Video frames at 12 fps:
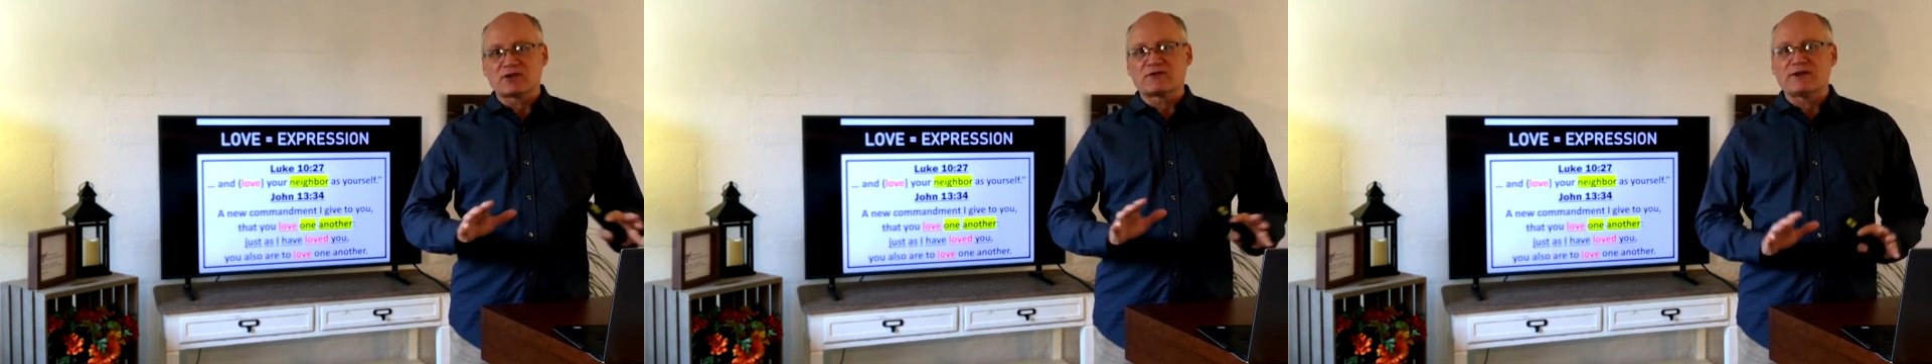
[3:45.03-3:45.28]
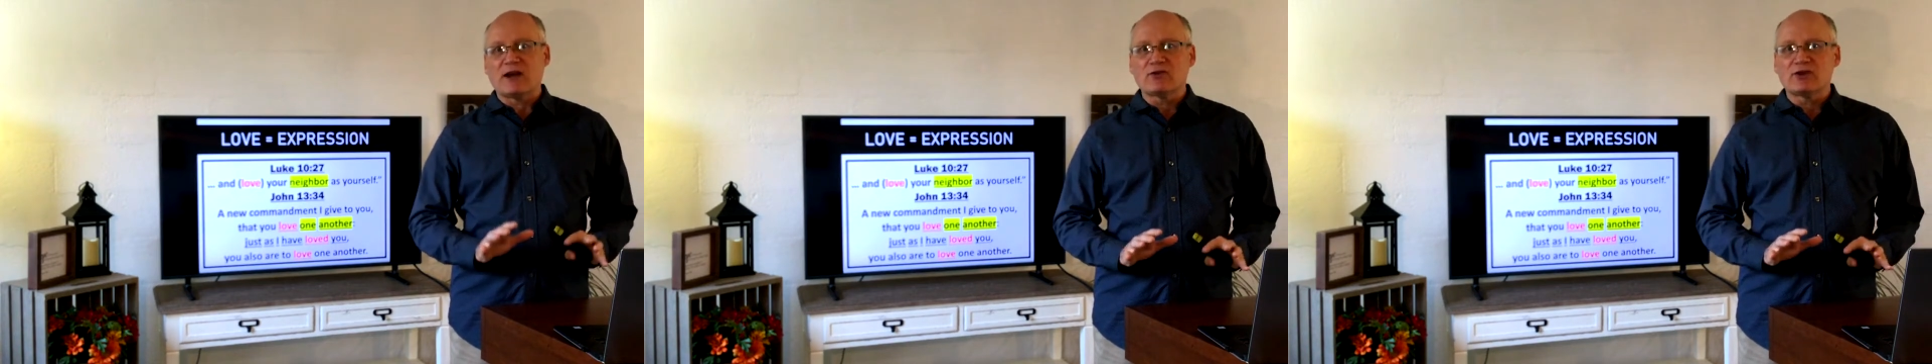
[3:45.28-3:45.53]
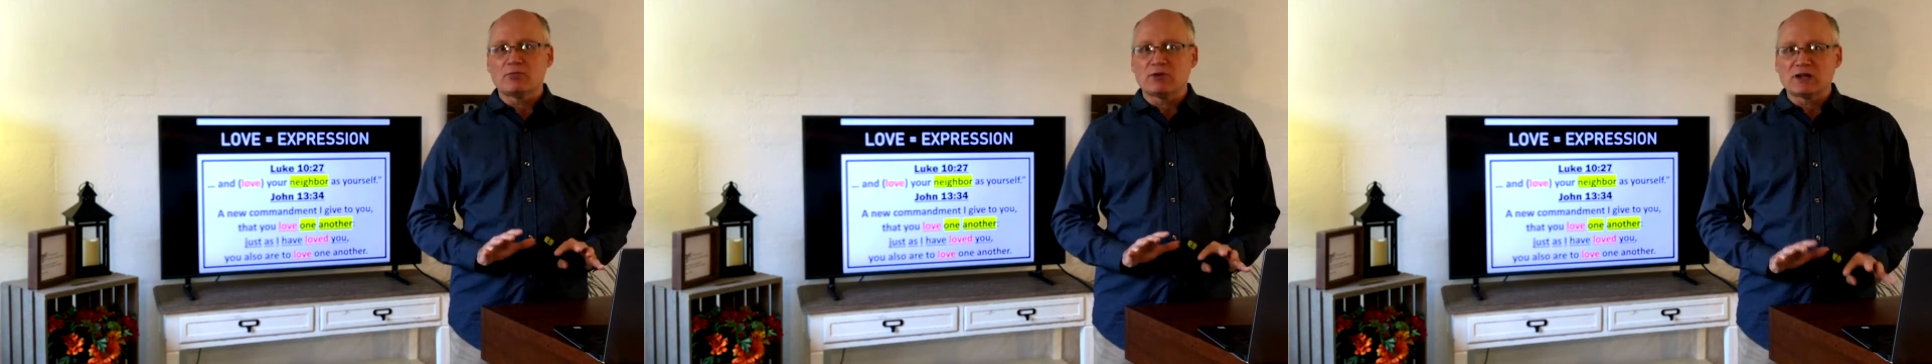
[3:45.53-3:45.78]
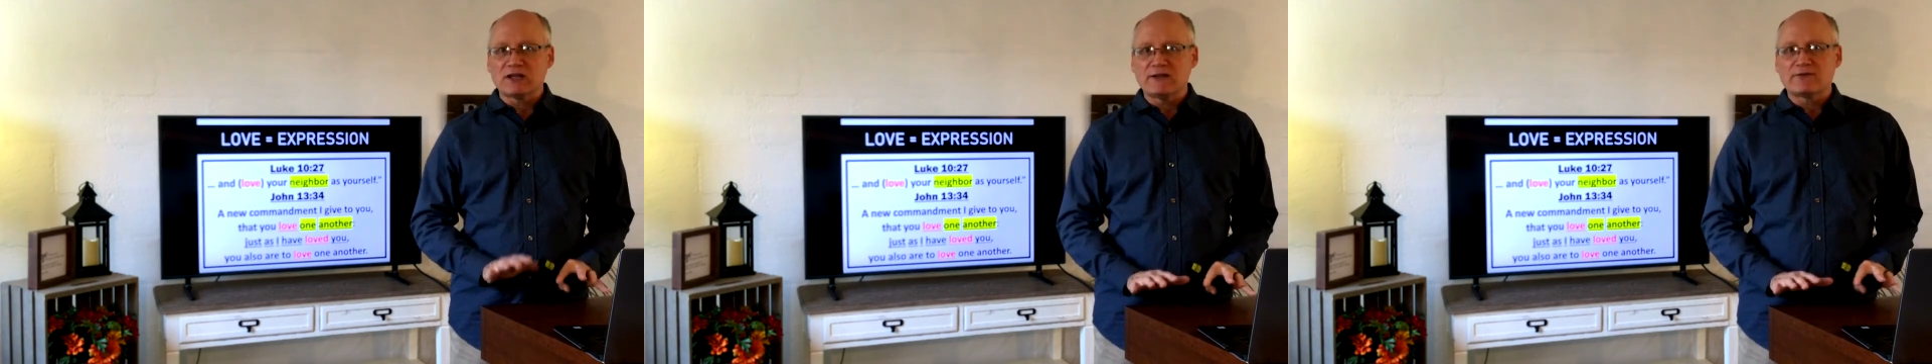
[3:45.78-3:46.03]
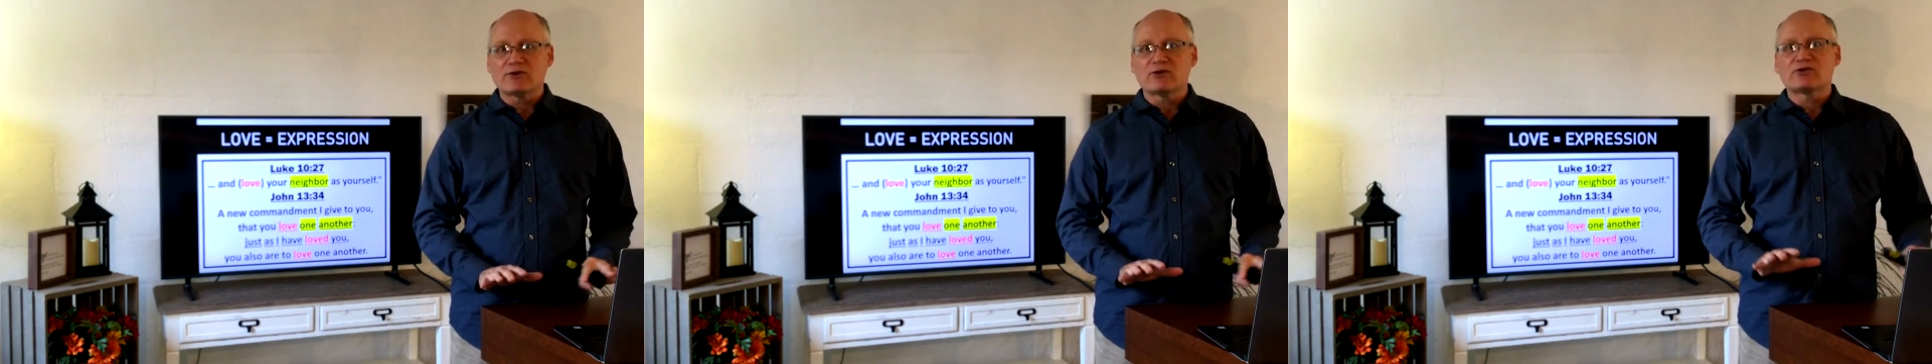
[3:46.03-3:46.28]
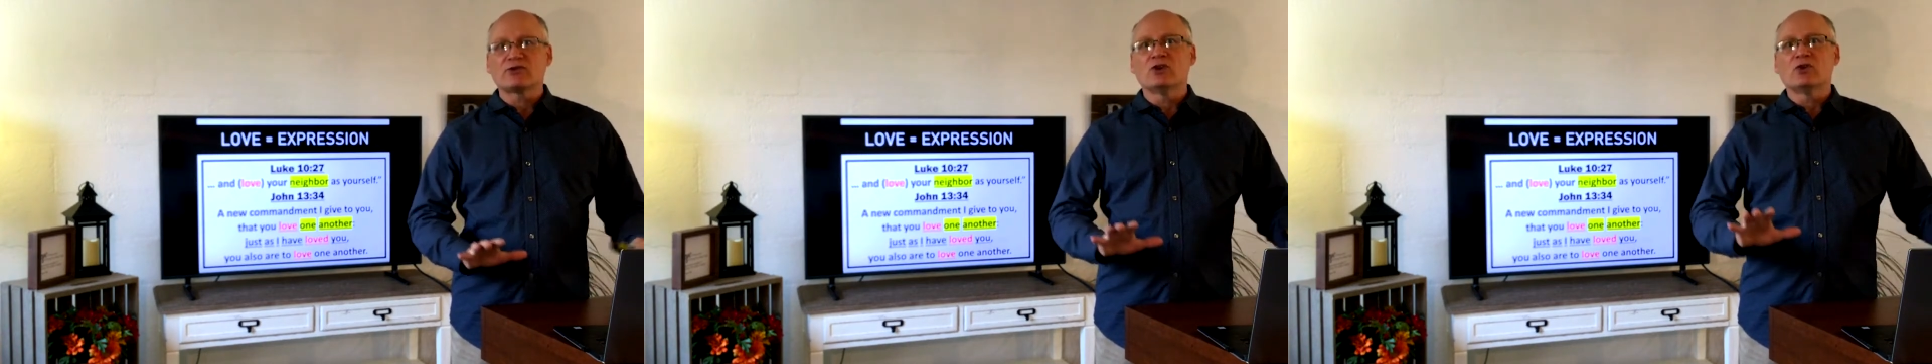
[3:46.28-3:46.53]
It's found in
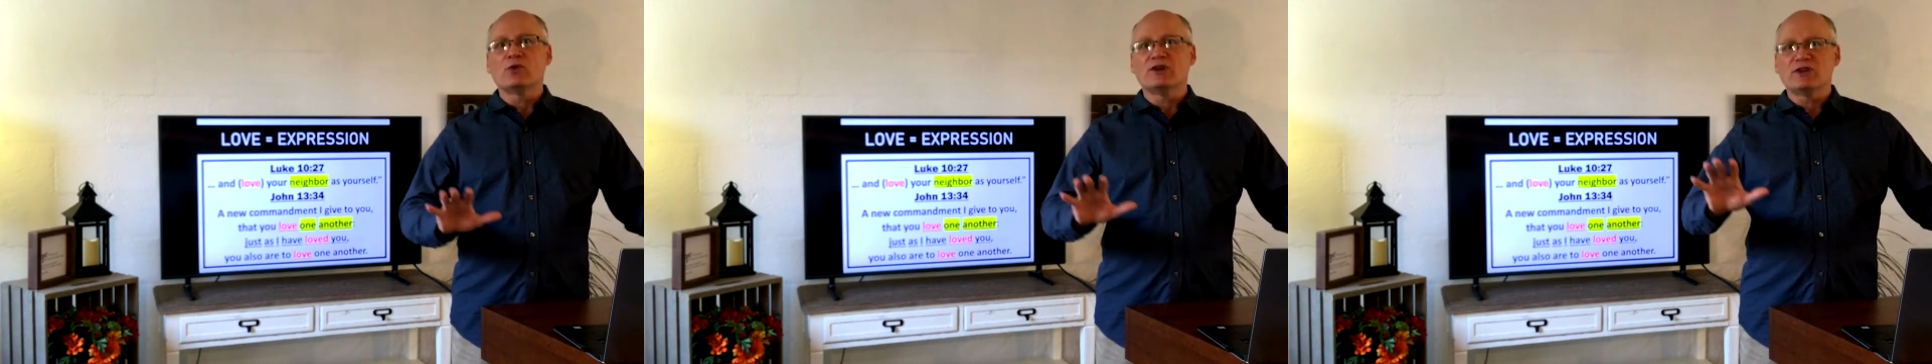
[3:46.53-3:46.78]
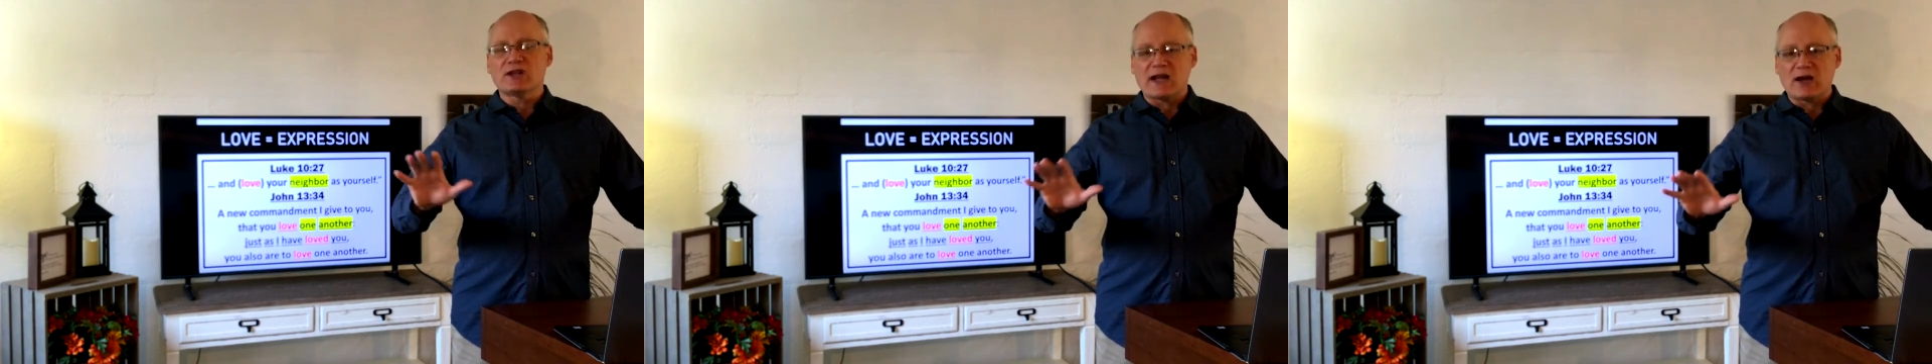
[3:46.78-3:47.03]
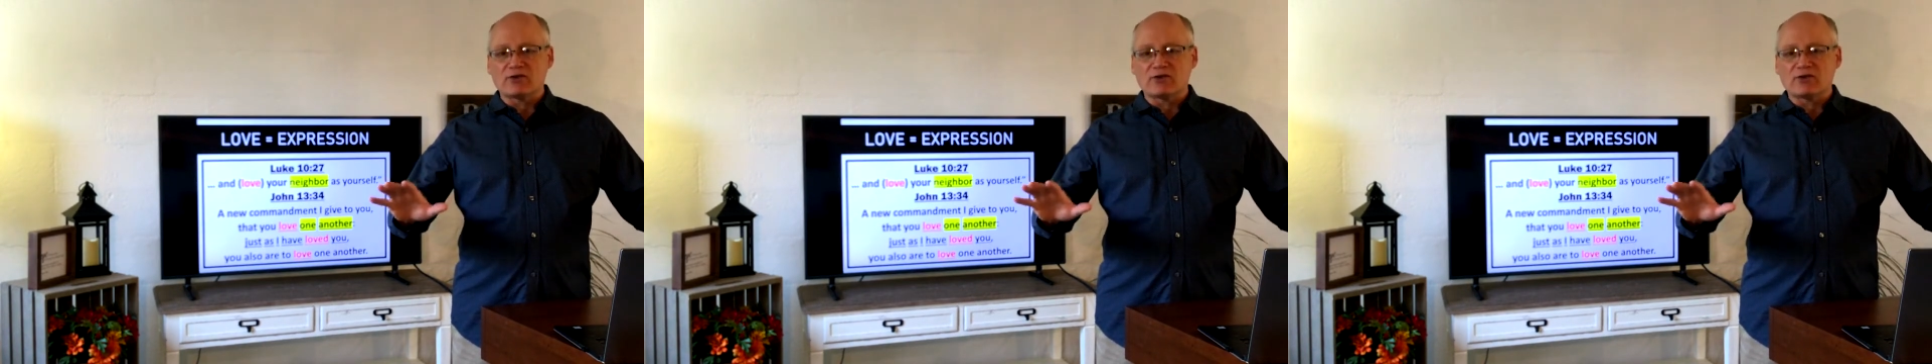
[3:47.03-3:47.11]
believers reaching